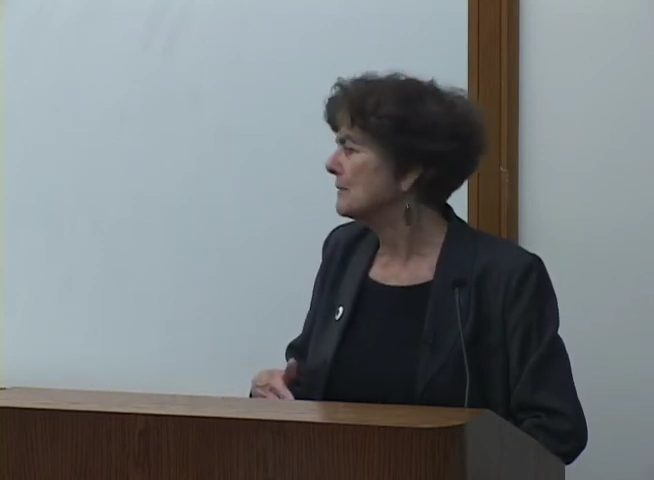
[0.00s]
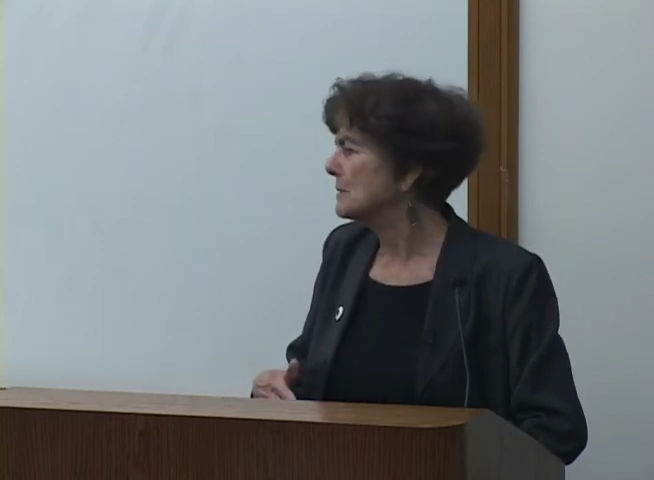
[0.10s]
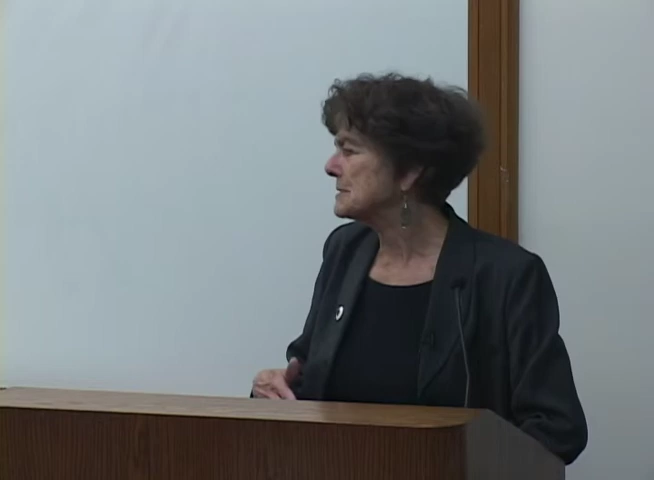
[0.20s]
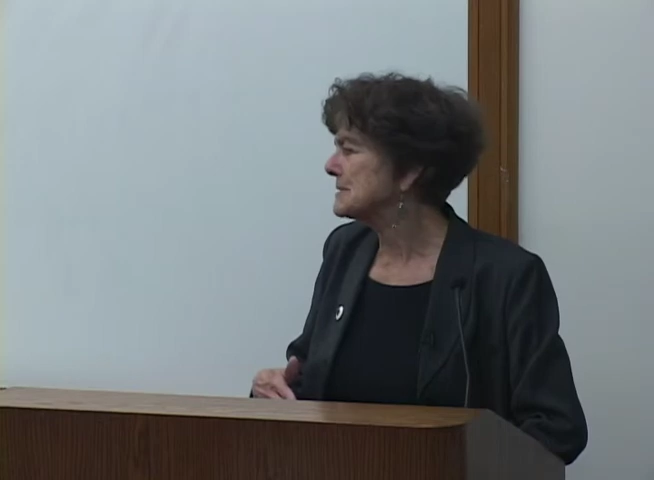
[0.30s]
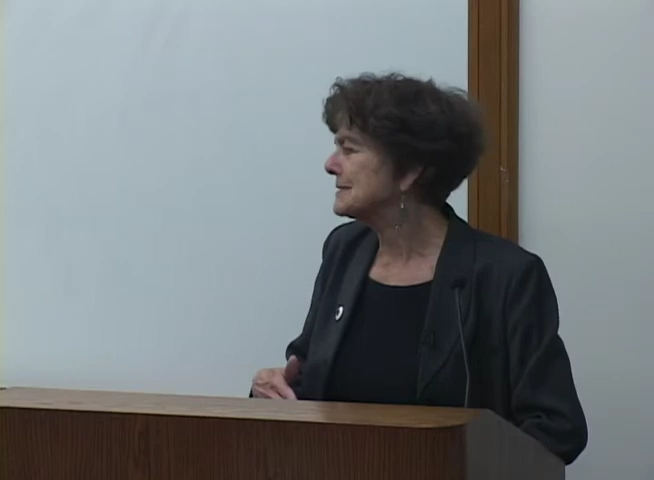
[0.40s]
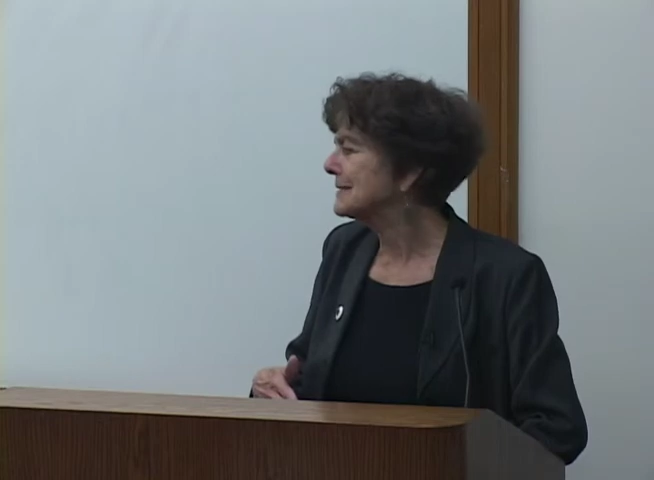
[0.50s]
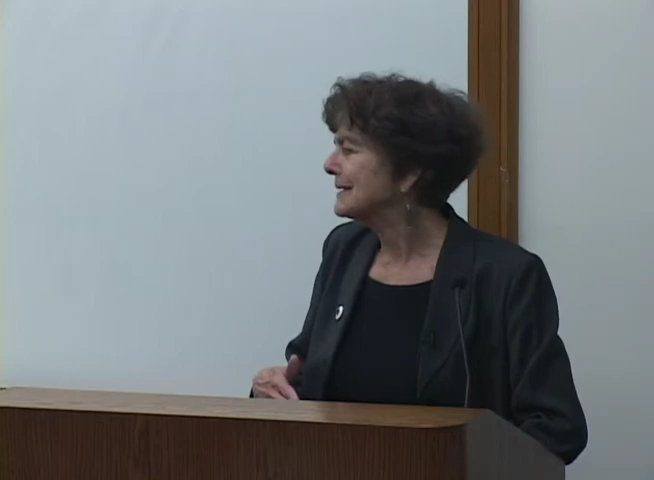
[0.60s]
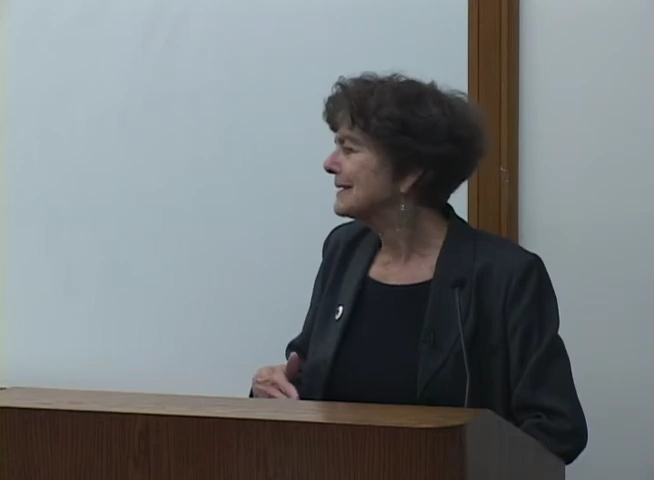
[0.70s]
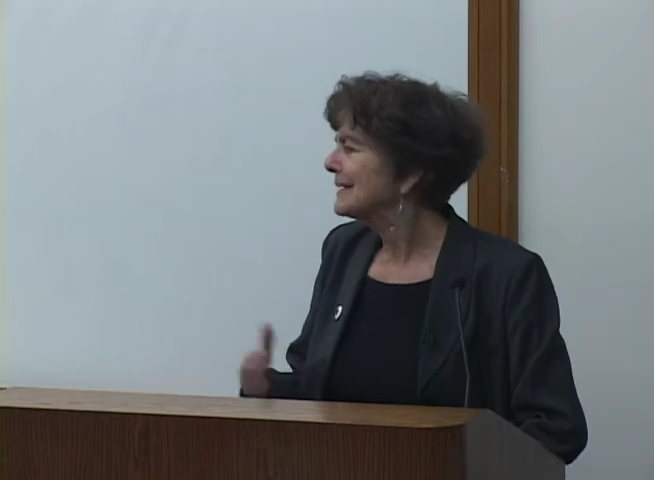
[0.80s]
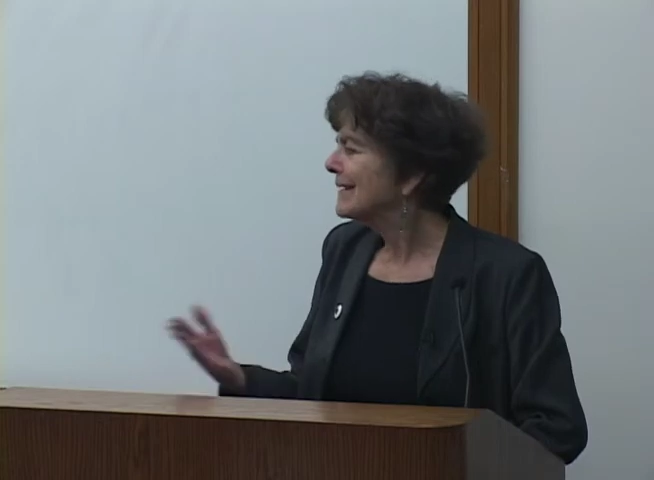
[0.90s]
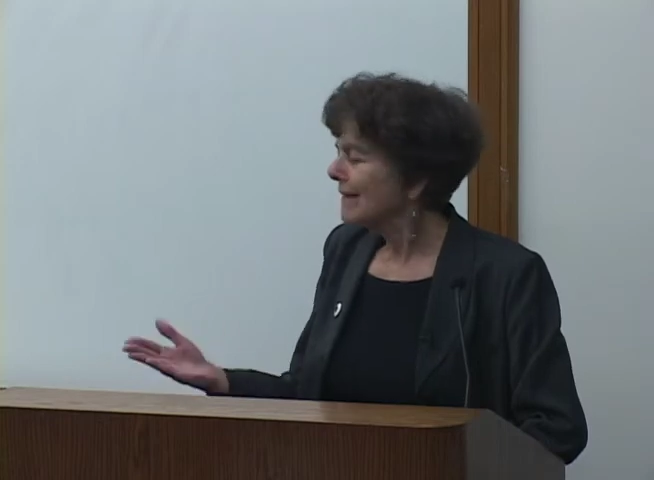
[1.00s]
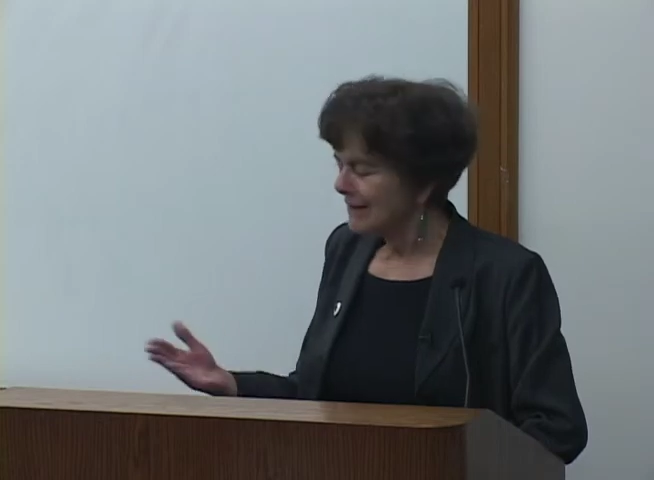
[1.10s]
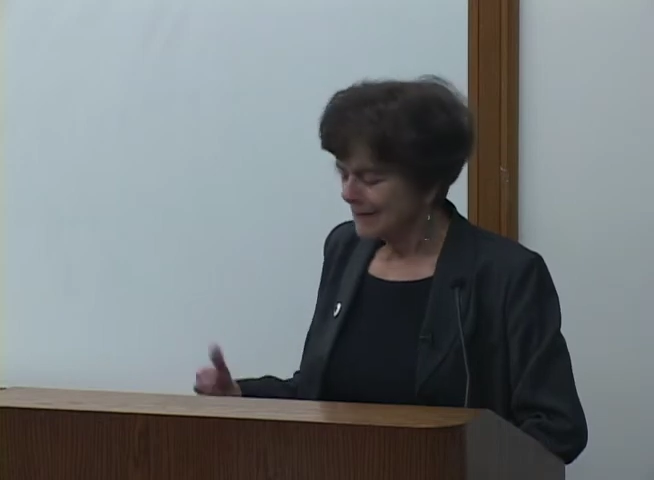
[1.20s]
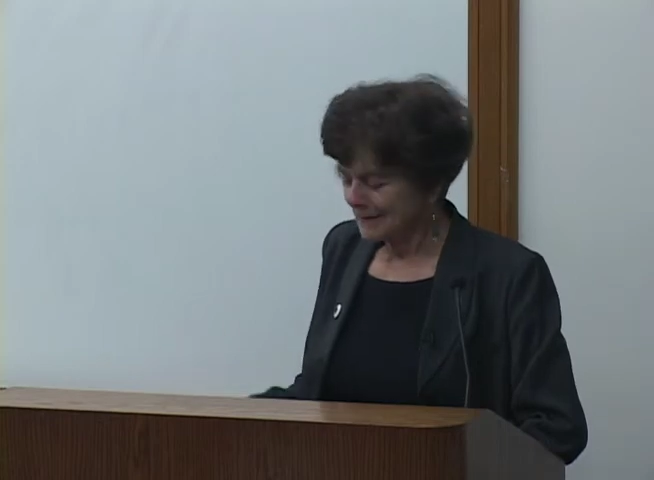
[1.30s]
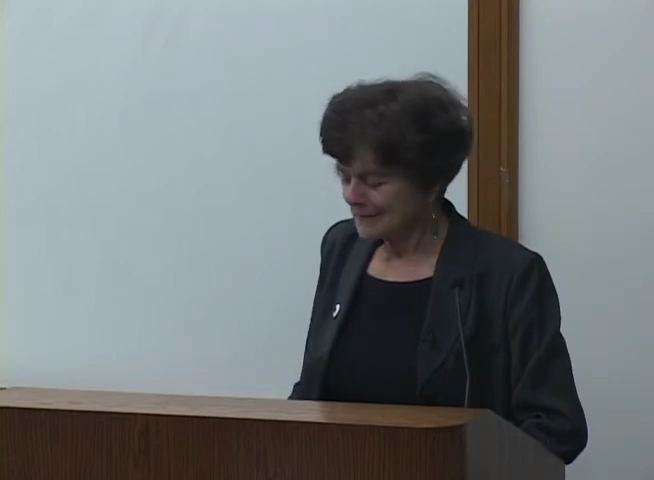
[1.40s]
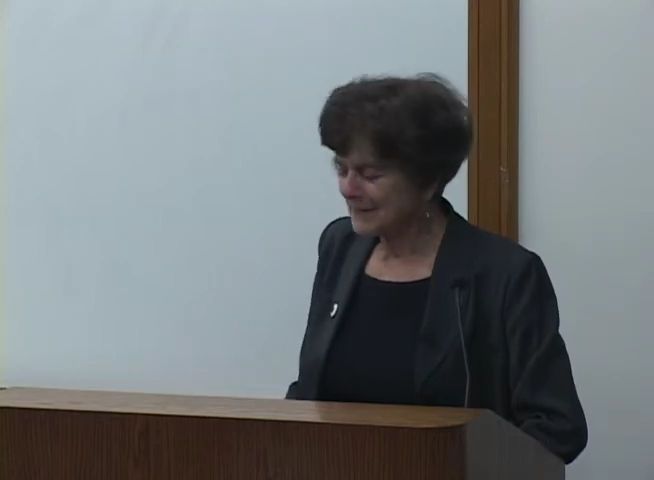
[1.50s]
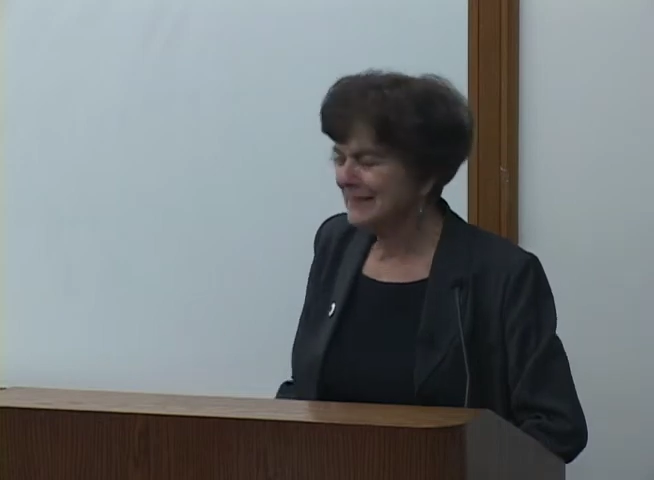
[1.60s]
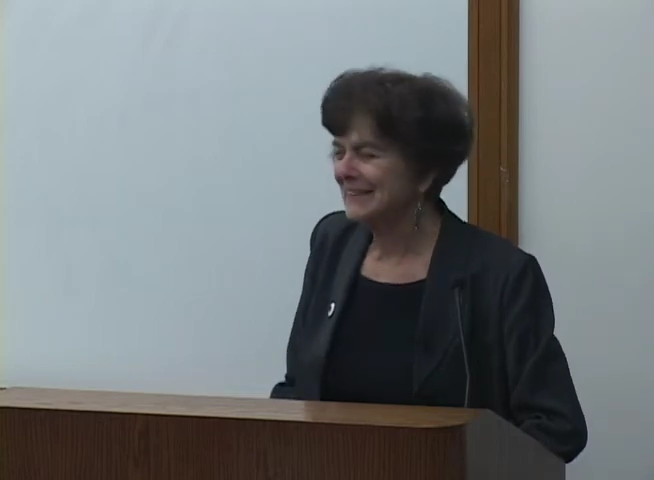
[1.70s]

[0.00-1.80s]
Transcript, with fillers: because the